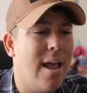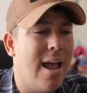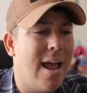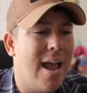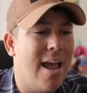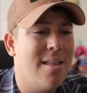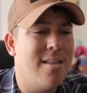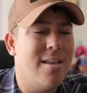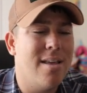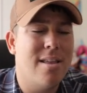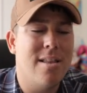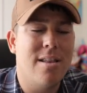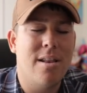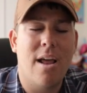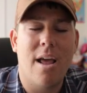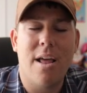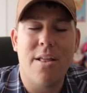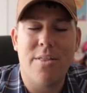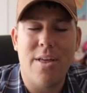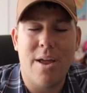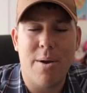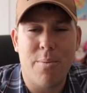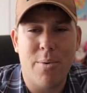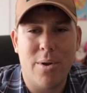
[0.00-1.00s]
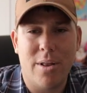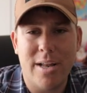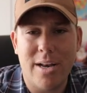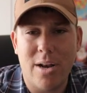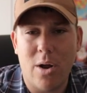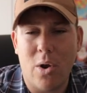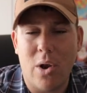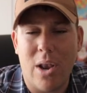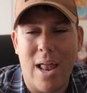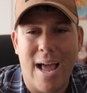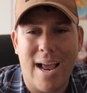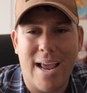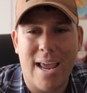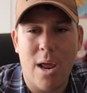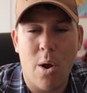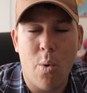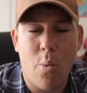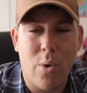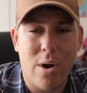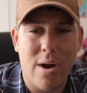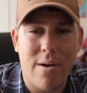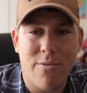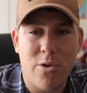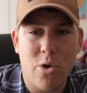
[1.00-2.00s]
and then they really don't like
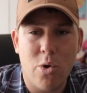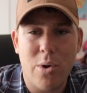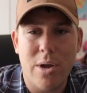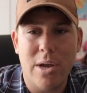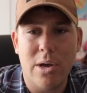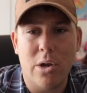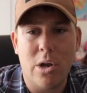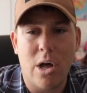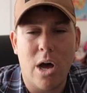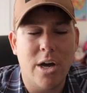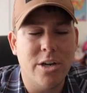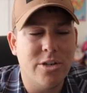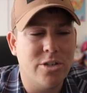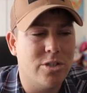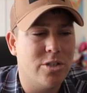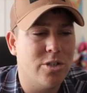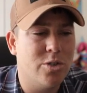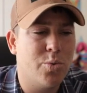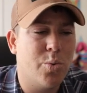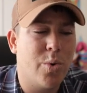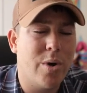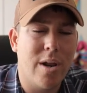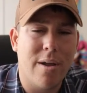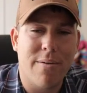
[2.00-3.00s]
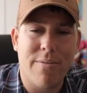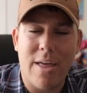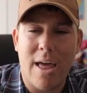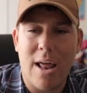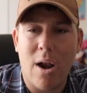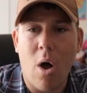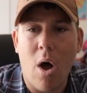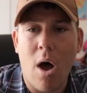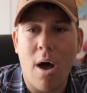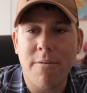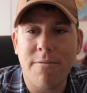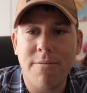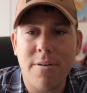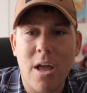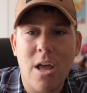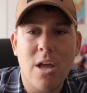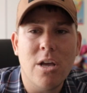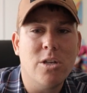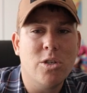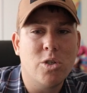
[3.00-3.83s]
it whenever you heal 120 of that off,